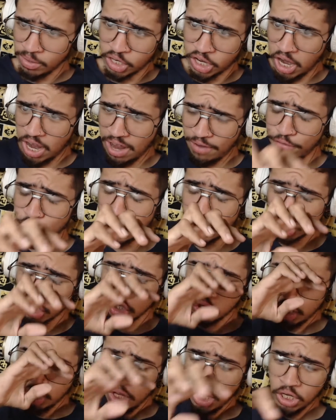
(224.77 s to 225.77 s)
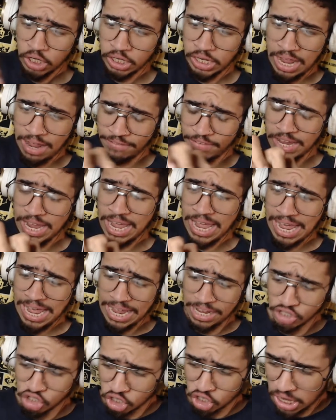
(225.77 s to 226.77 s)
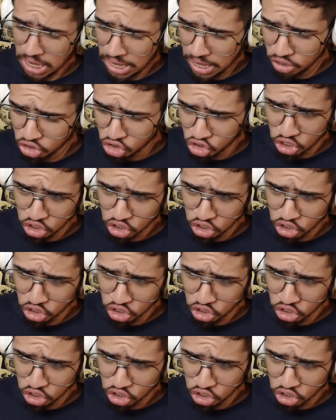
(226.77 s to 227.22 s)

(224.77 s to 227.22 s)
cover your eyes, kids.